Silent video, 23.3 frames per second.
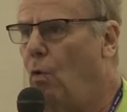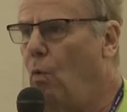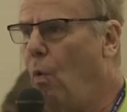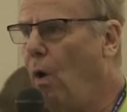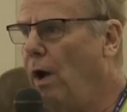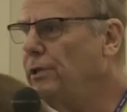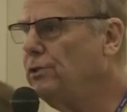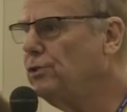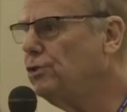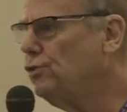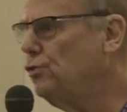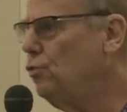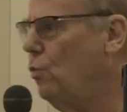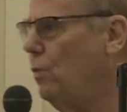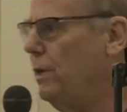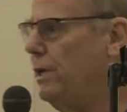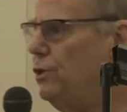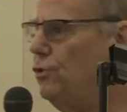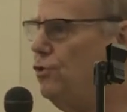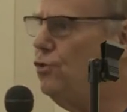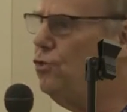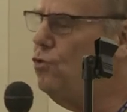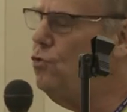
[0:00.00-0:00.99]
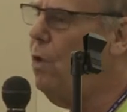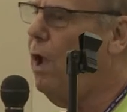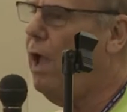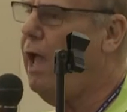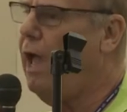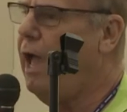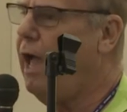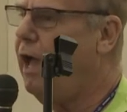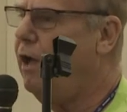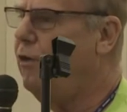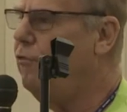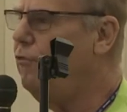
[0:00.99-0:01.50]
once we do
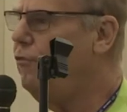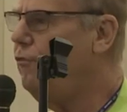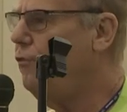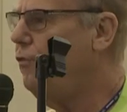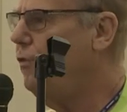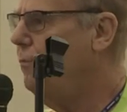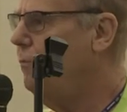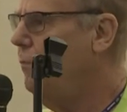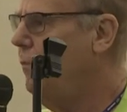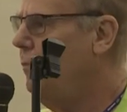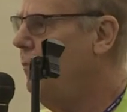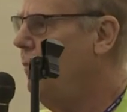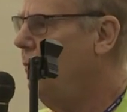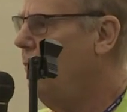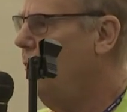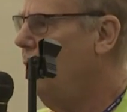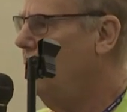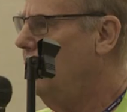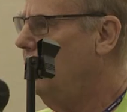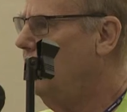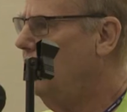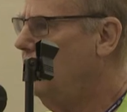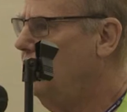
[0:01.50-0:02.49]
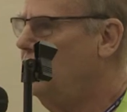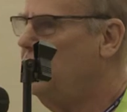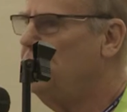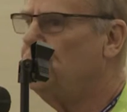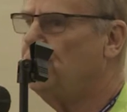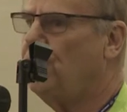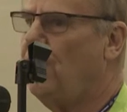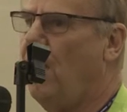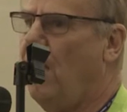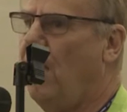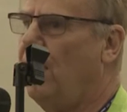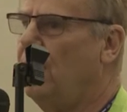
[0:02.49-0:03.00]
have these
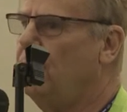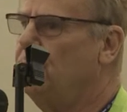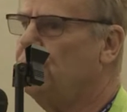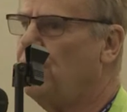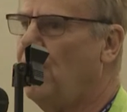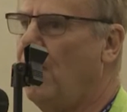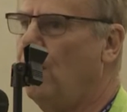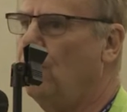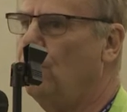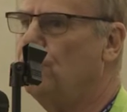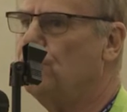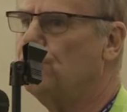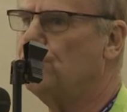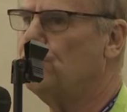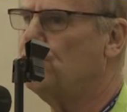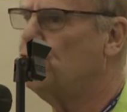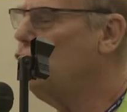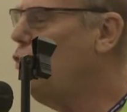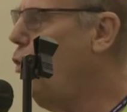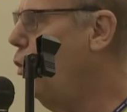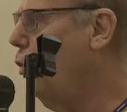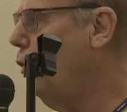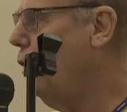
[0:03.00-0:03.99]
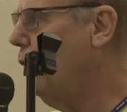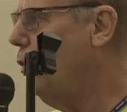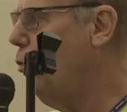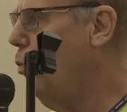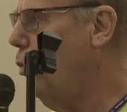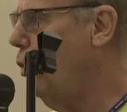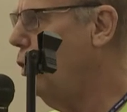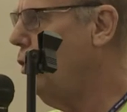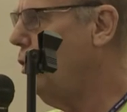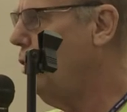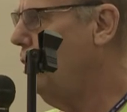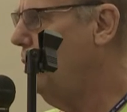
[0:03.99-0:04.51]
times, how does the scoring
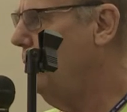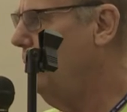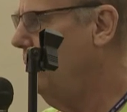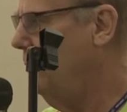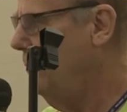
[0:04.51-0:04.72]
work?